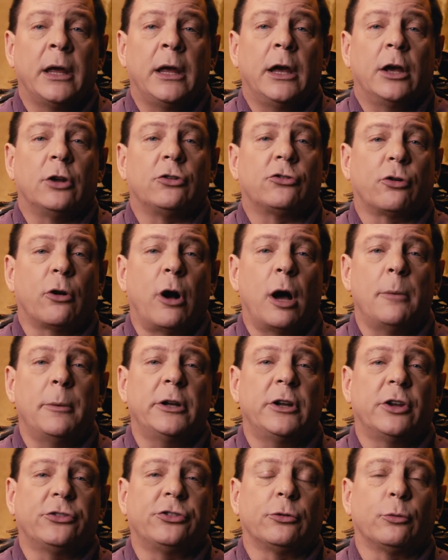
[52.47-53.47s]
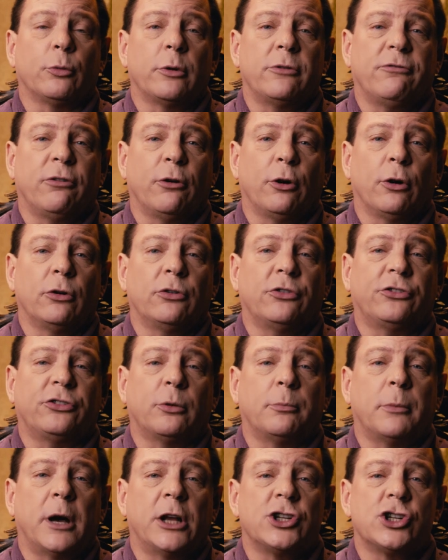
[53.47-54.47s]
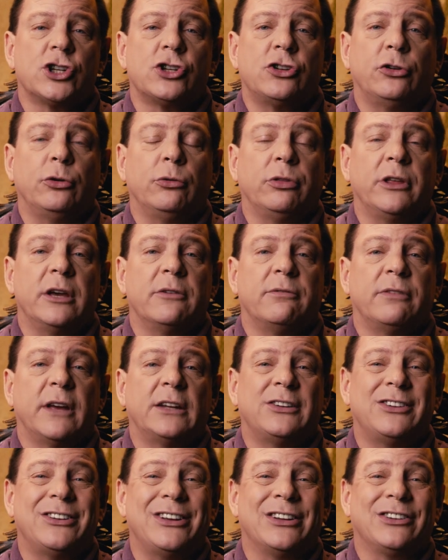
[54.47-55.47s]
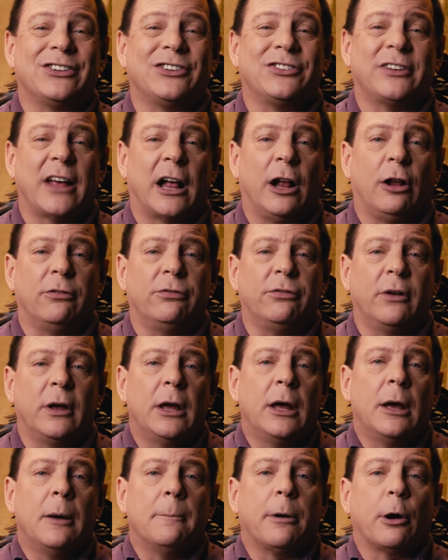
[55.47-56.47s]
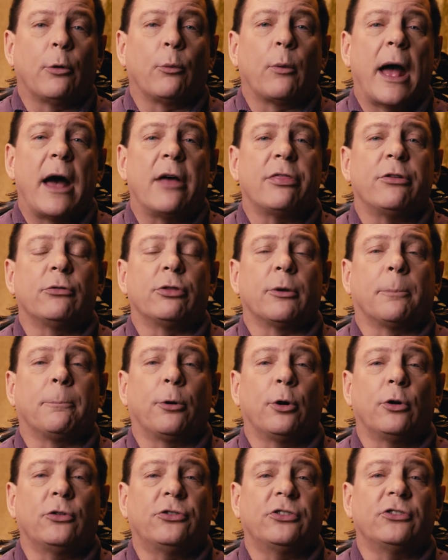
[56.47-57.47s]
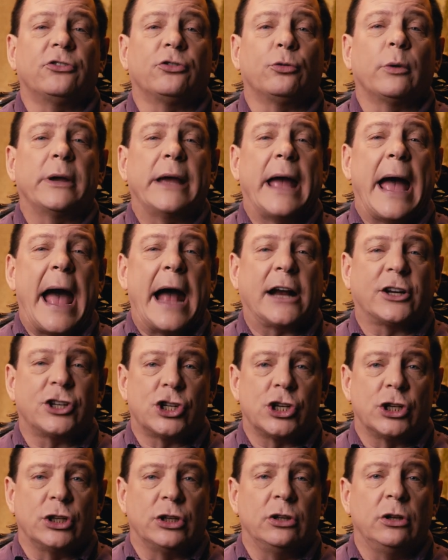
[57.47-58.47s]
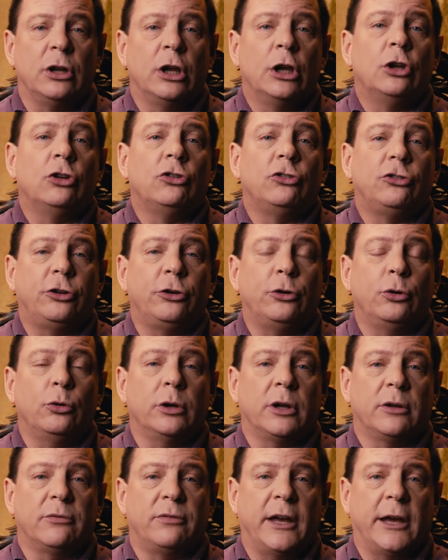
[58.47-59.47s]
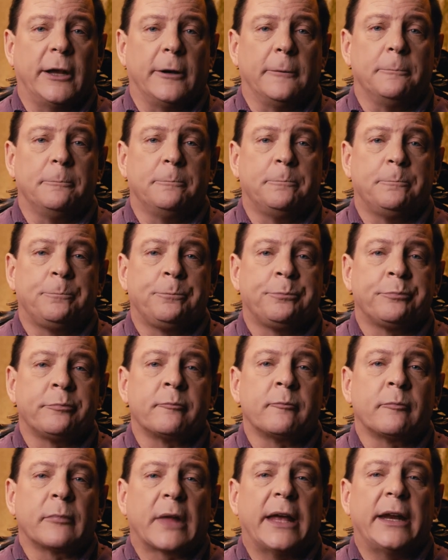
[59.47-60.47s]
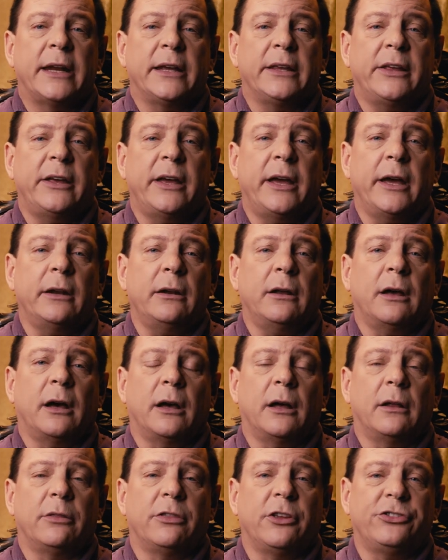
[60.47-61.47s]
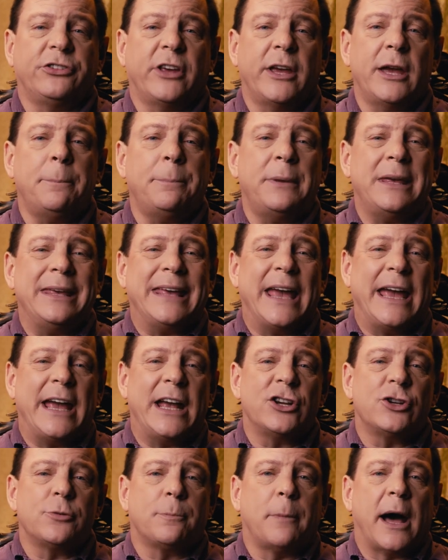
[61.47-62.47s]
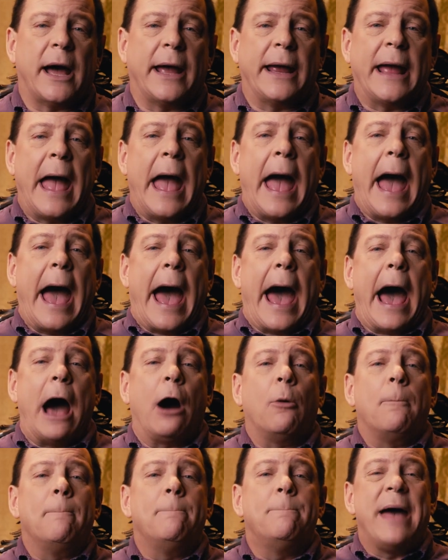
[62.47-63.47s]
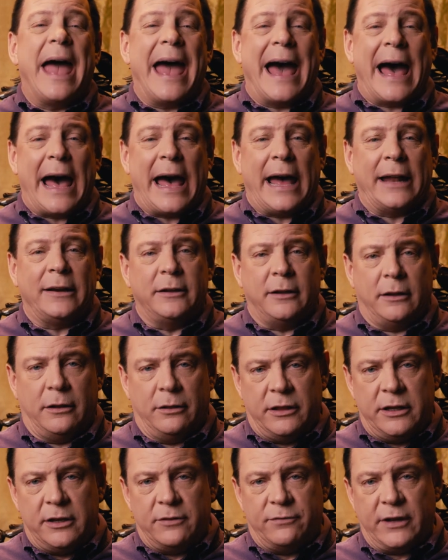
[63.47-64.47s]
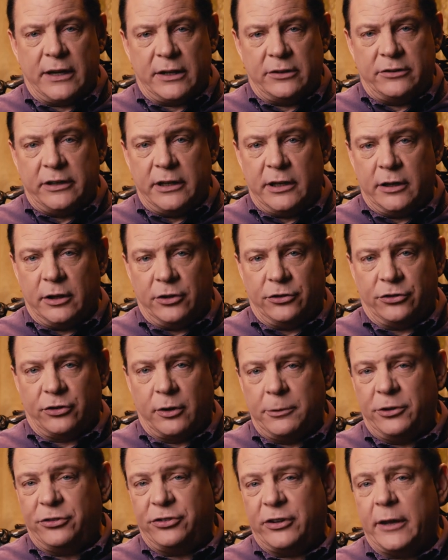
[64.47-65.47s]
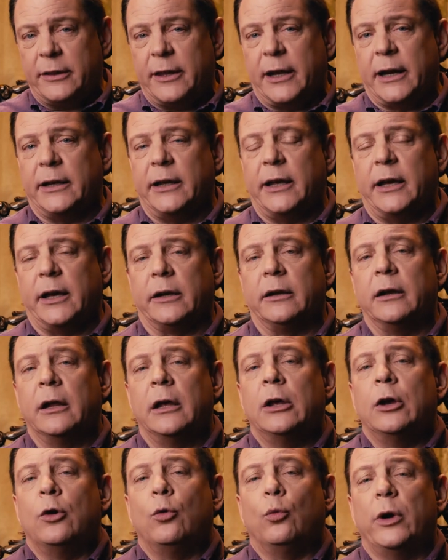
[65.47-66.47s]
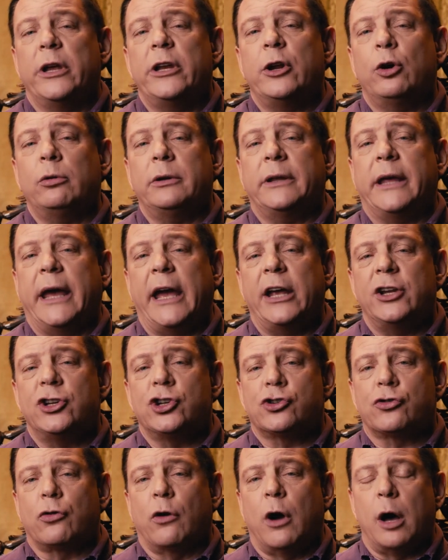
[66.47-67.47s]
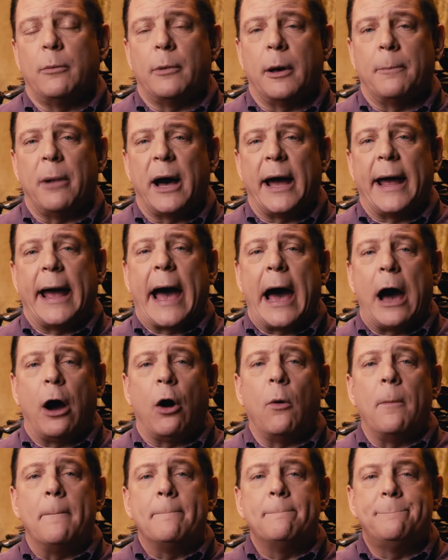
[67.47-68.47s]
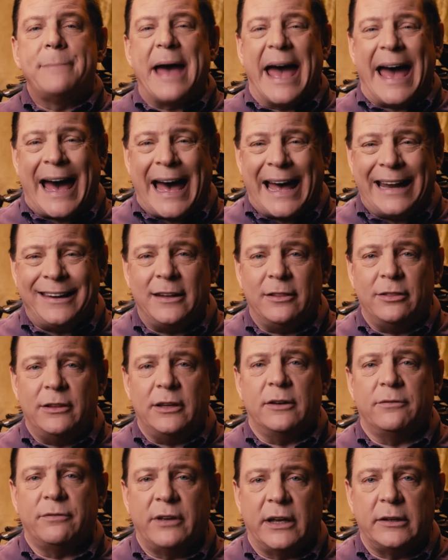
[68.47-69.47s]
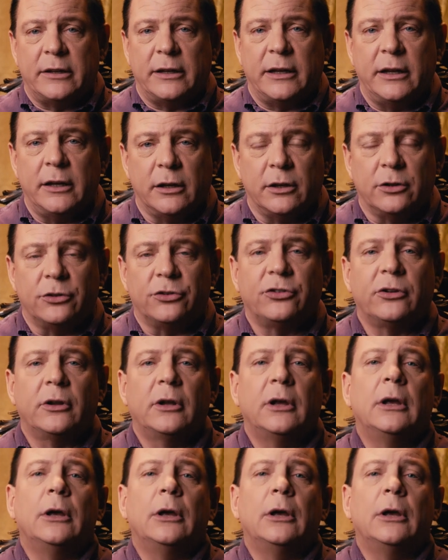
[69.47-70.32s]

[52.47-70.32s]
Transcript: And trauma doesn't refer so much to the event itself, but rather the person's reaction to an event. And this can't be gauged by how bad the event is. Let me say that again. We don't gauge trauma by how bad the event is.